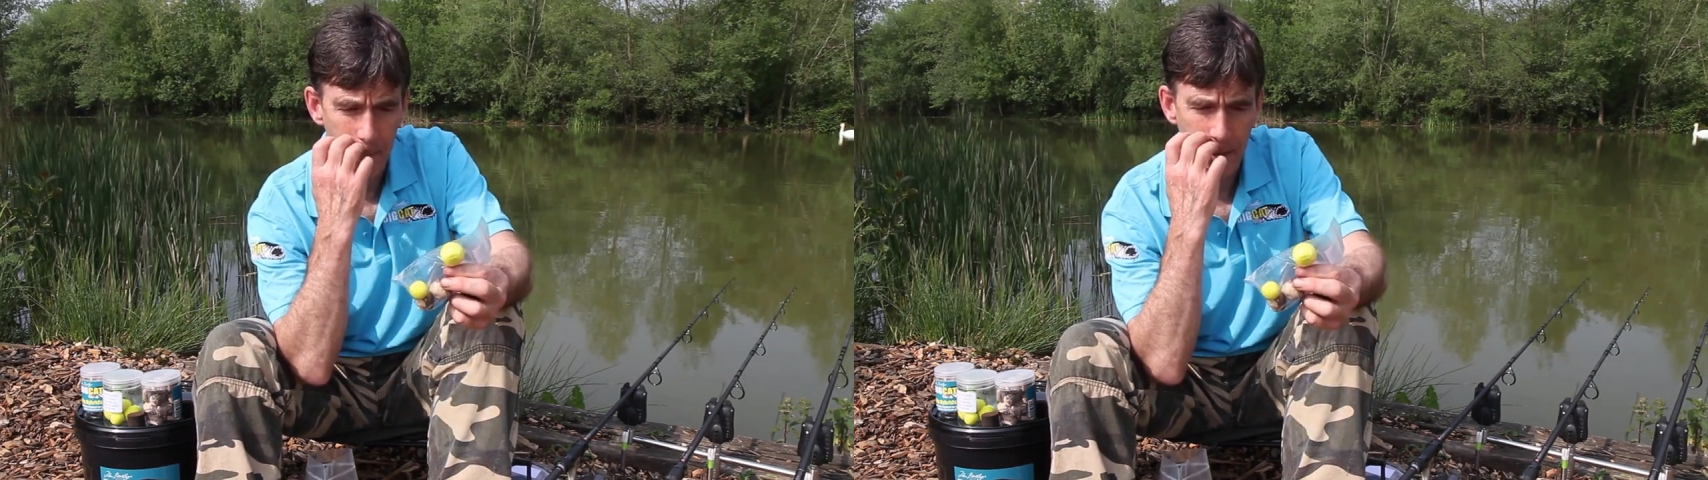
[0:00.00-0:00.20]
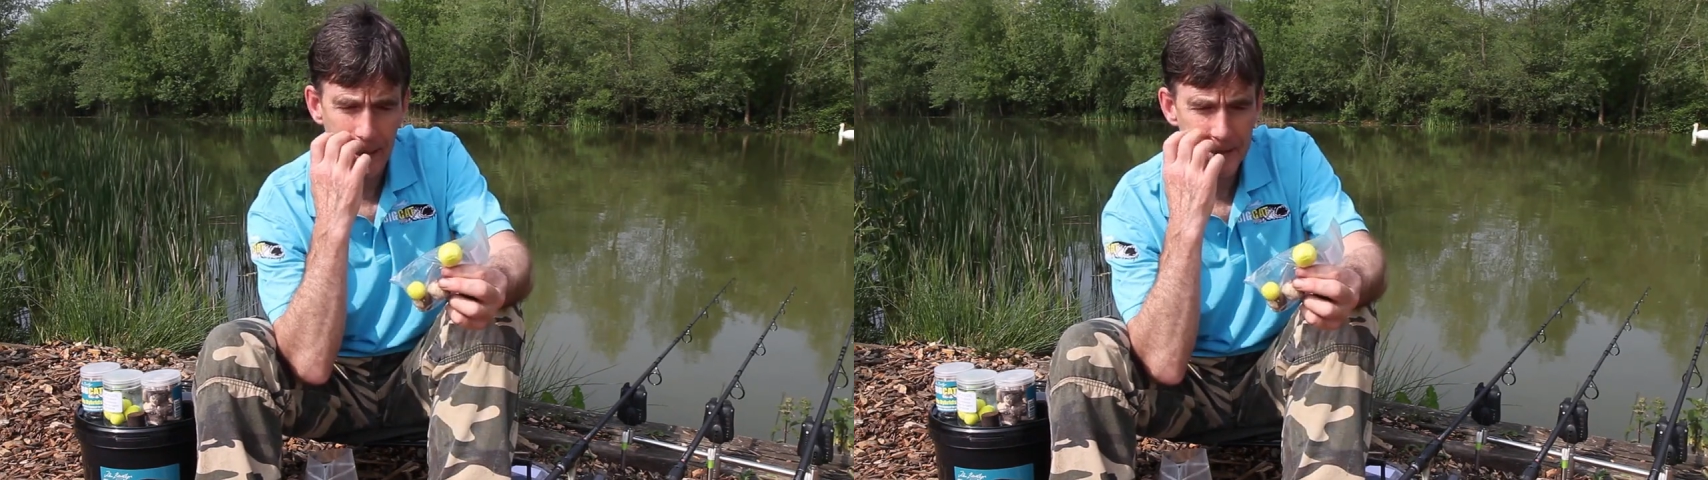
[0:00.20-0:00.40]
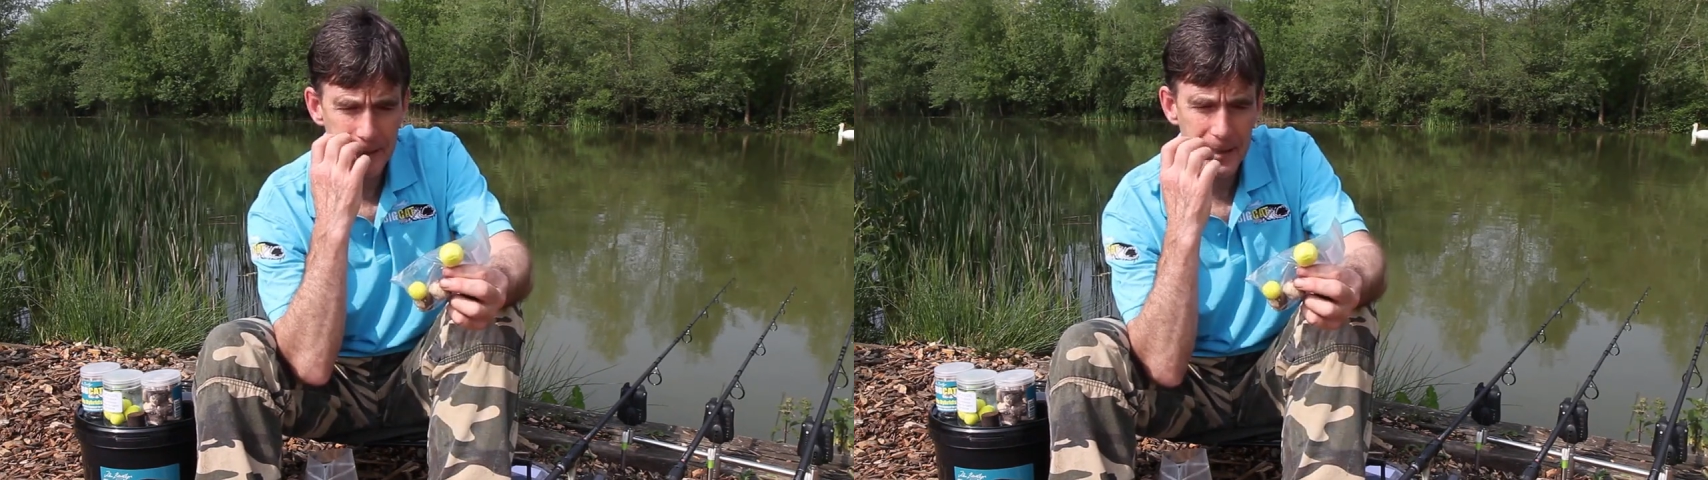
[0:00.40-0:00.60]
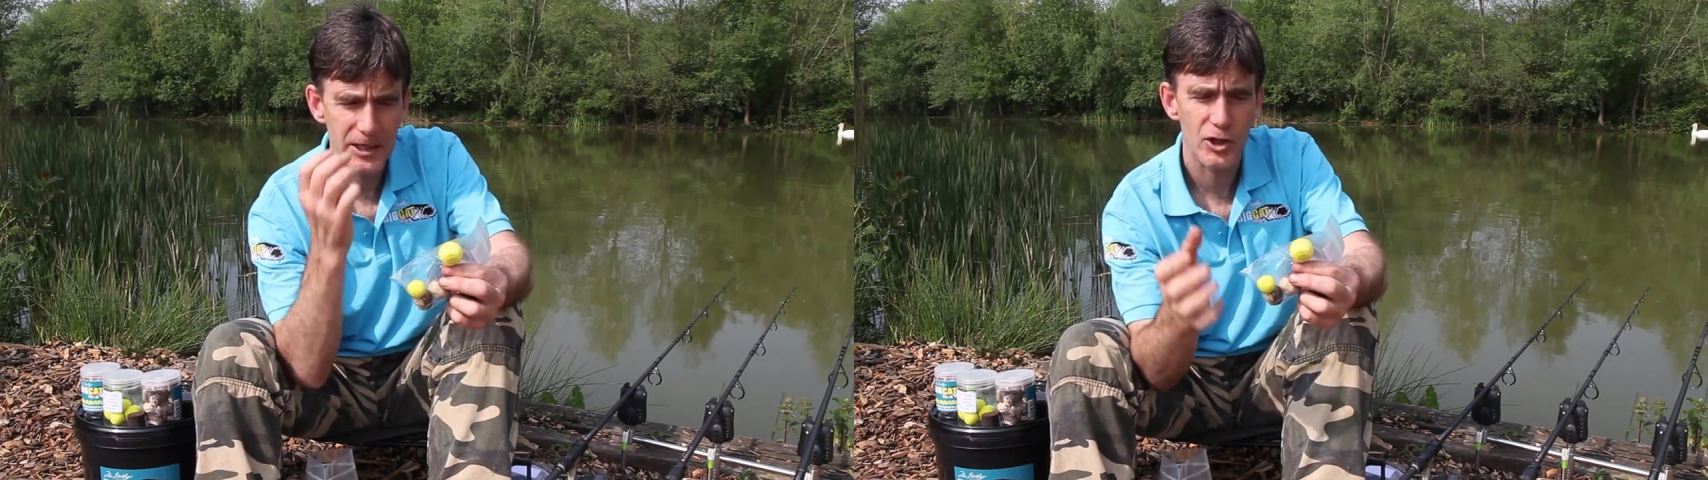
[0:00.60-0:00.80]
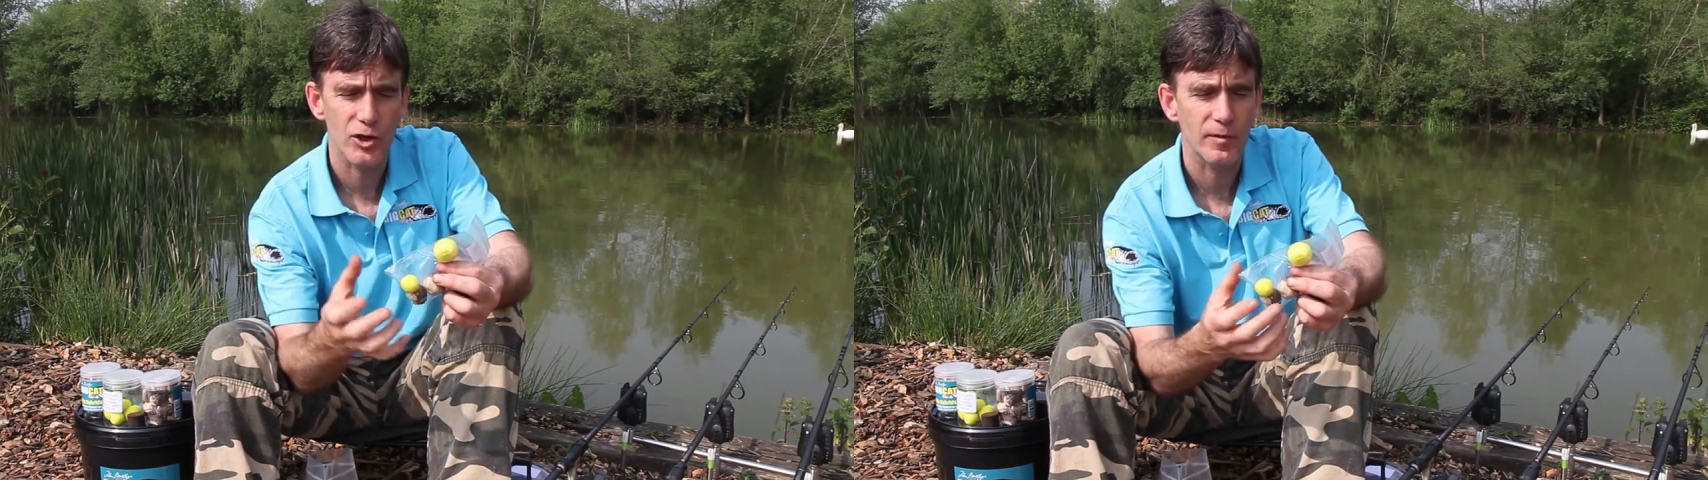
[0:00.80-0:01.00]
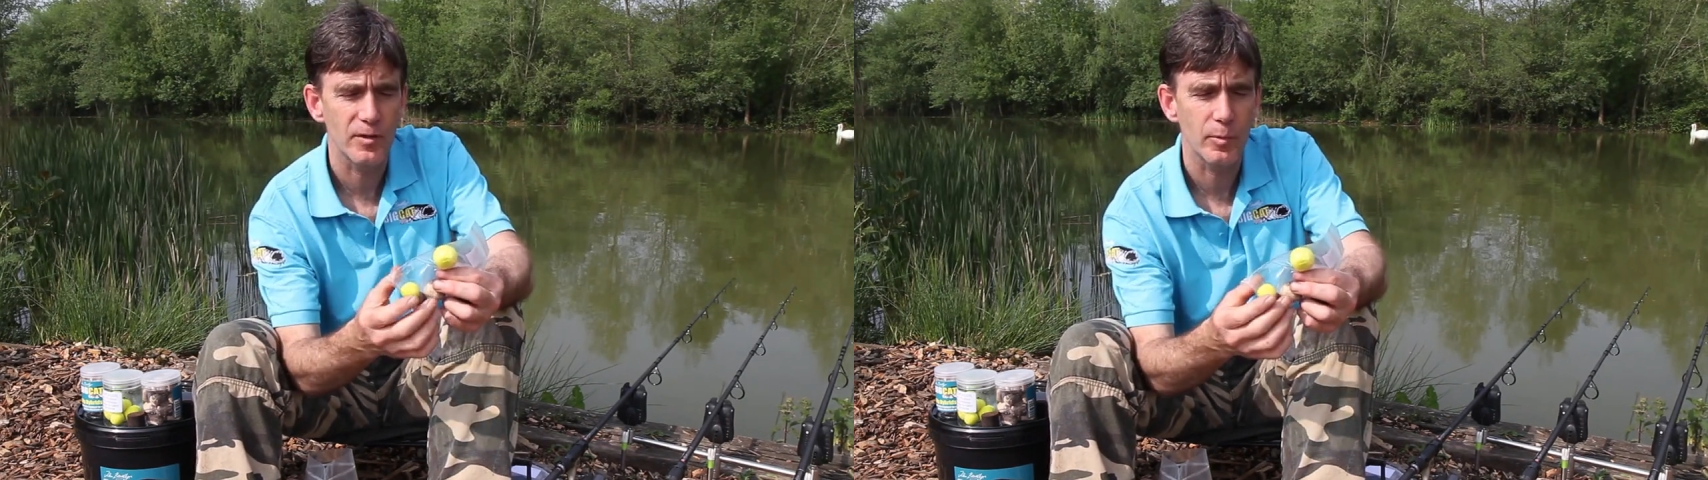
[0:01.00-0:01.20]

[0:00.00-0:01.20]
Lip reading: About 18 inches off the